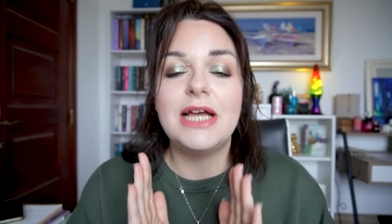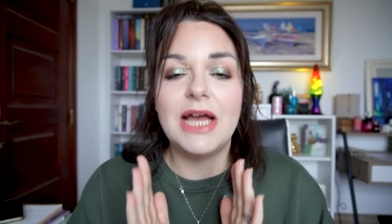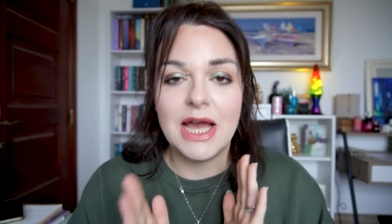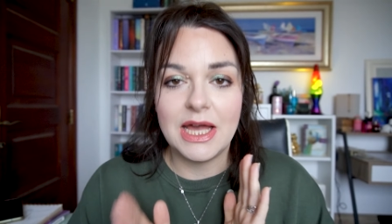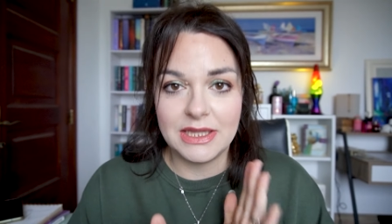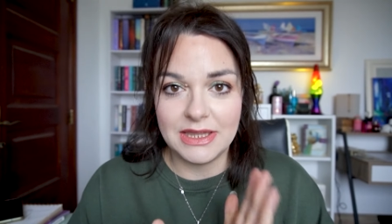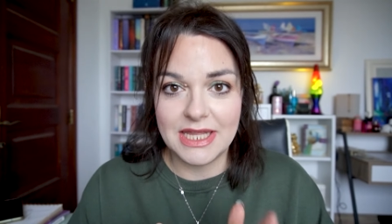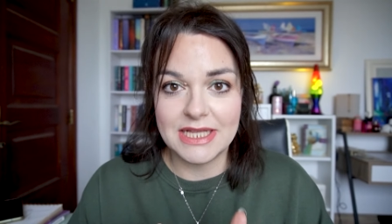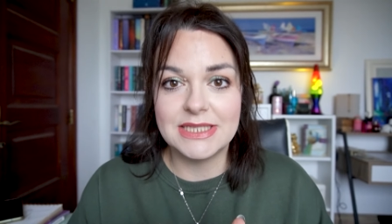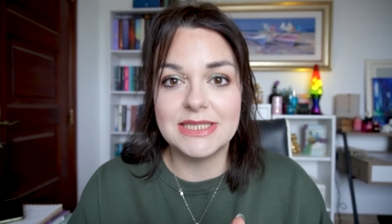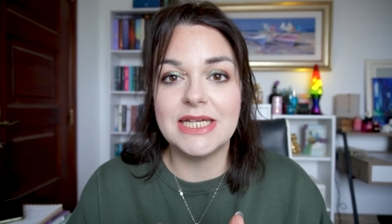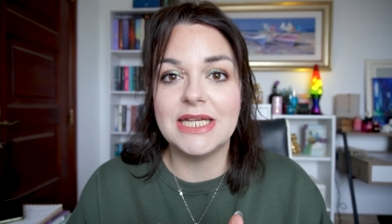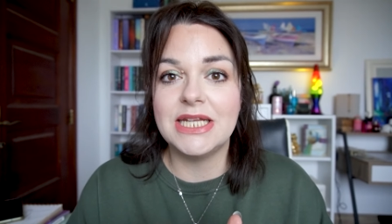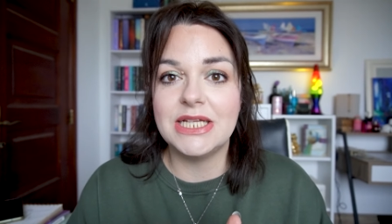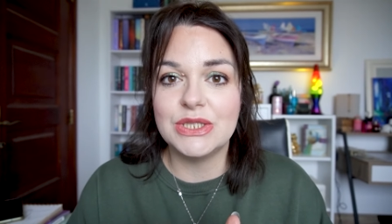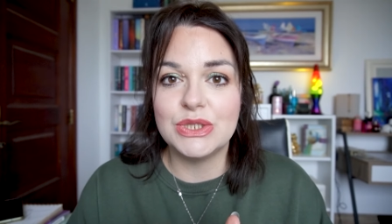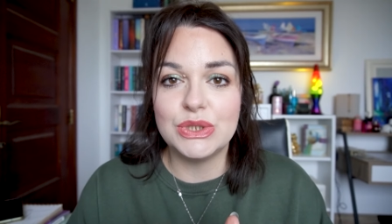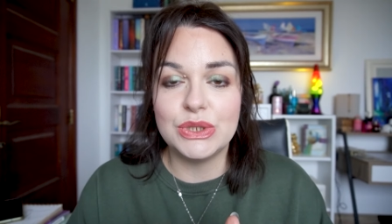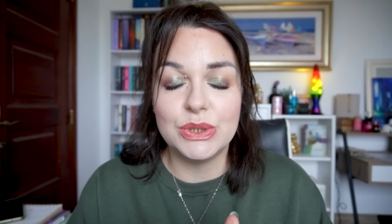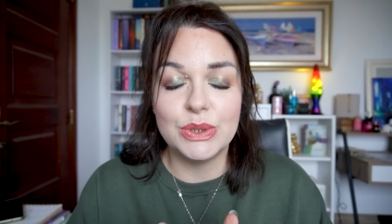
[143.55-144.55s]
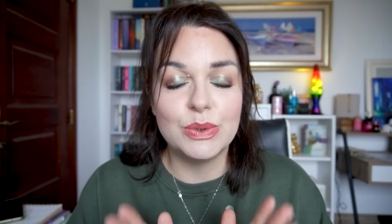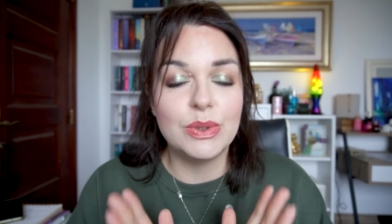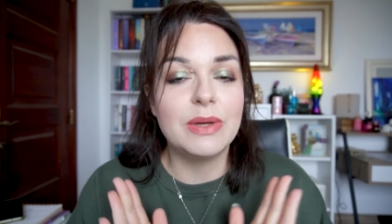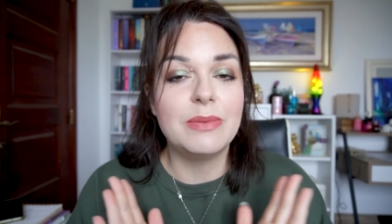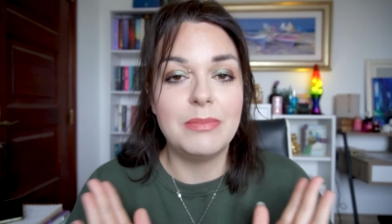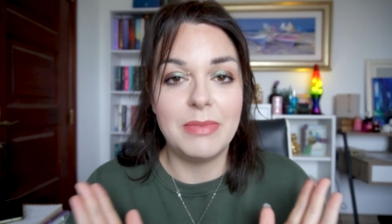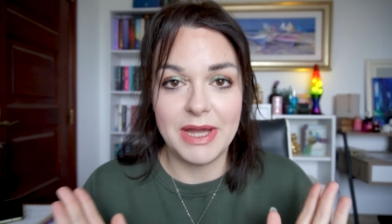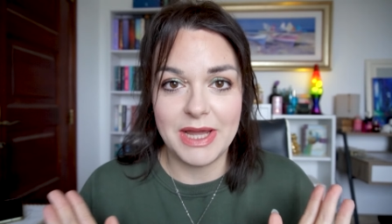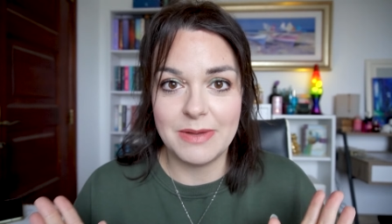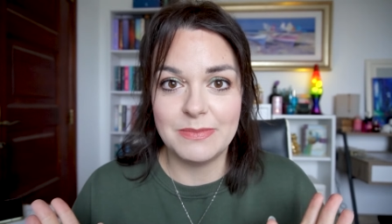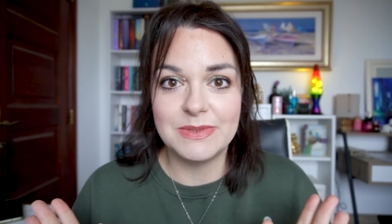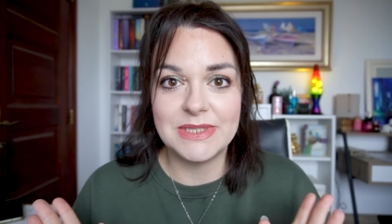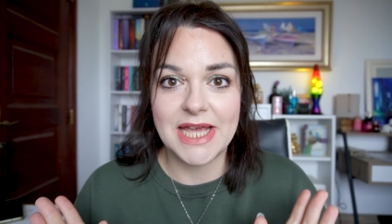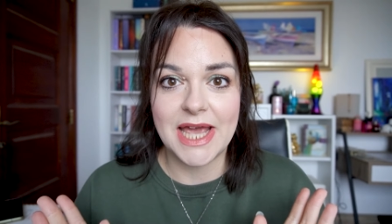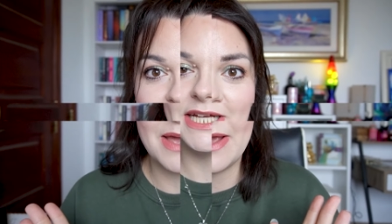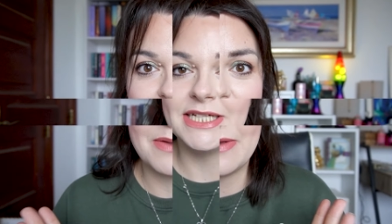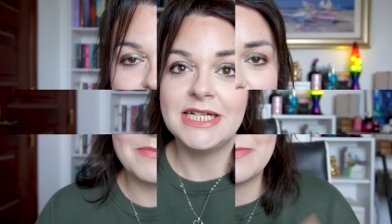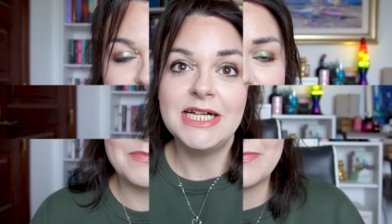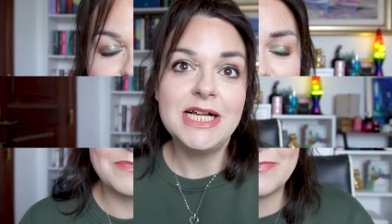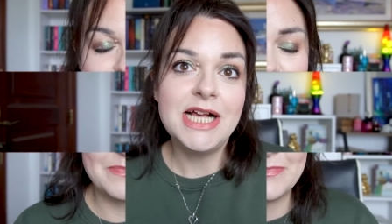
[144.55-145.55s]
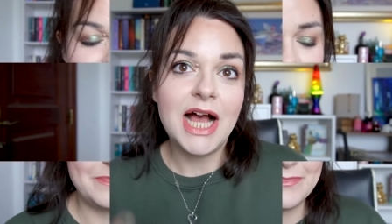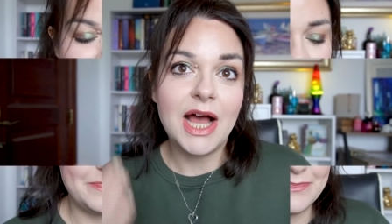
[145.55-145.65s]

and let's get into my update.